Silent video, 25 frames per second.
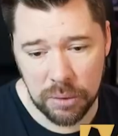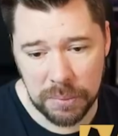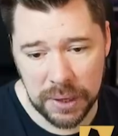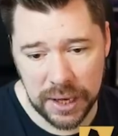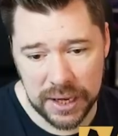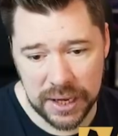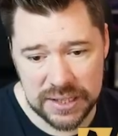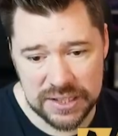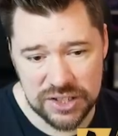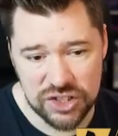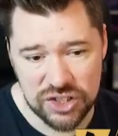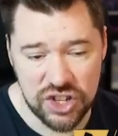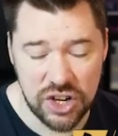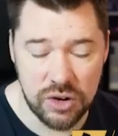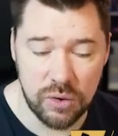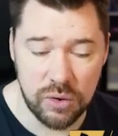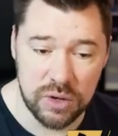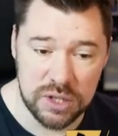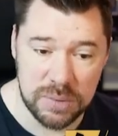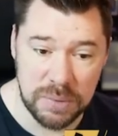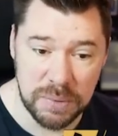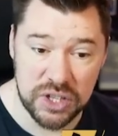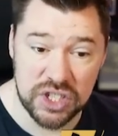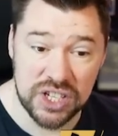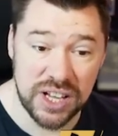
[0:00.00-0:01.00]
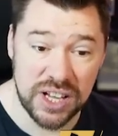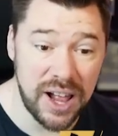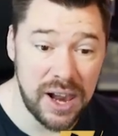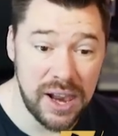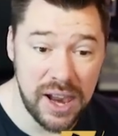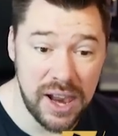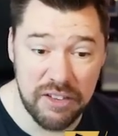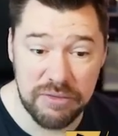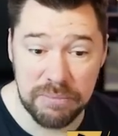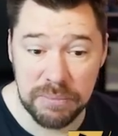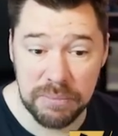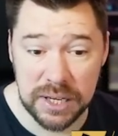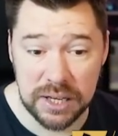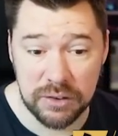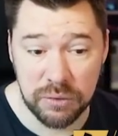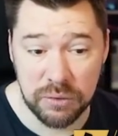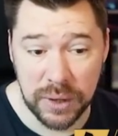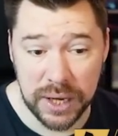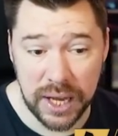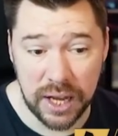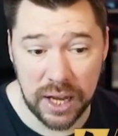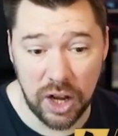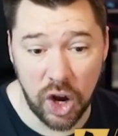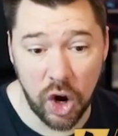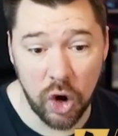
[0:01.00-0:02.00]
players in general, especially that left mid. If we
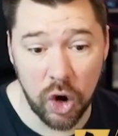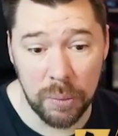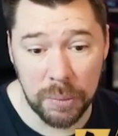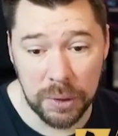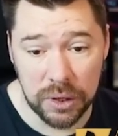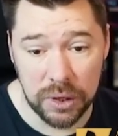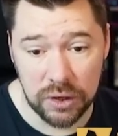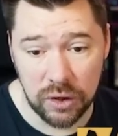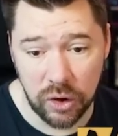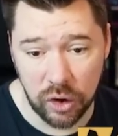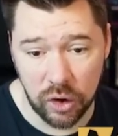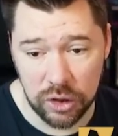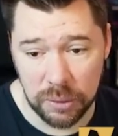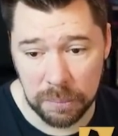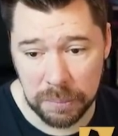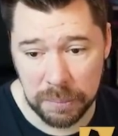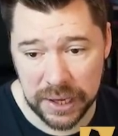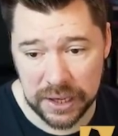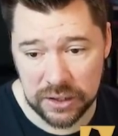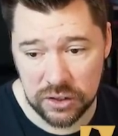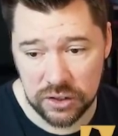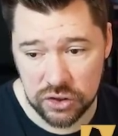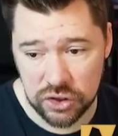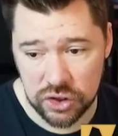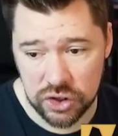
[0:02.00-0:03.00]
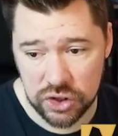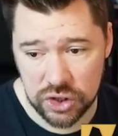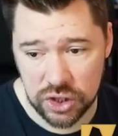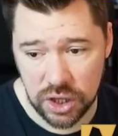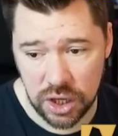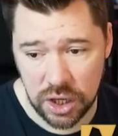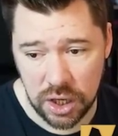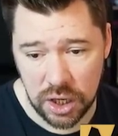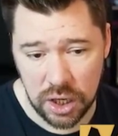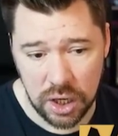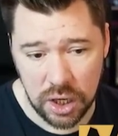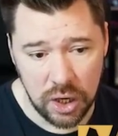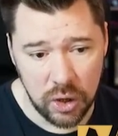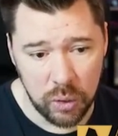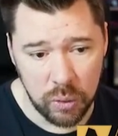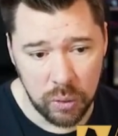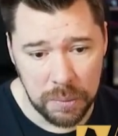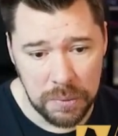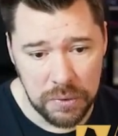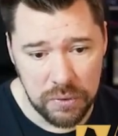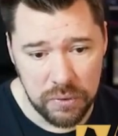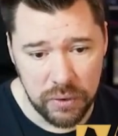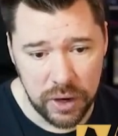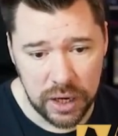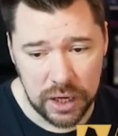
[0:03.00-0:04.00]
get Coman on the bench, would
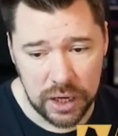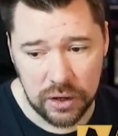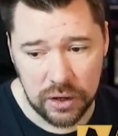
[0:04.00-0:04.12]
be really